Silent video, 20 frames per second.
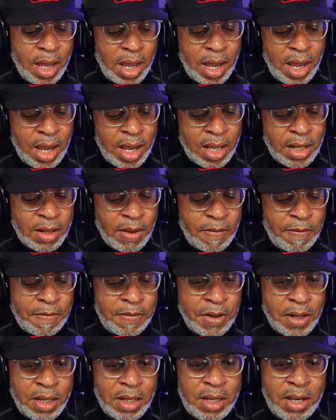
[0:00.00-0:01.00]
and the
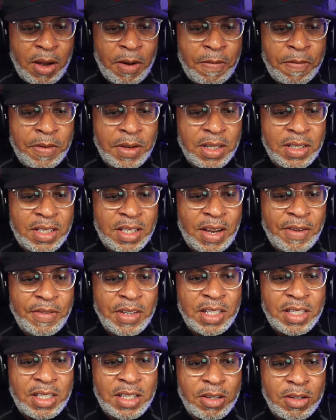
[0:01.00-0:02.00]
Philadelphia
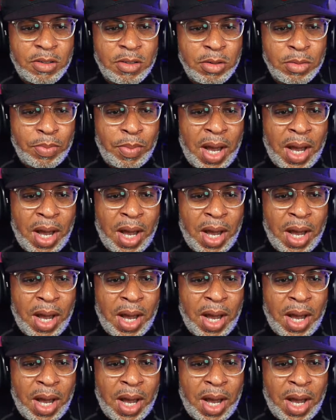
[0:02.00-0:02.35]
76ers.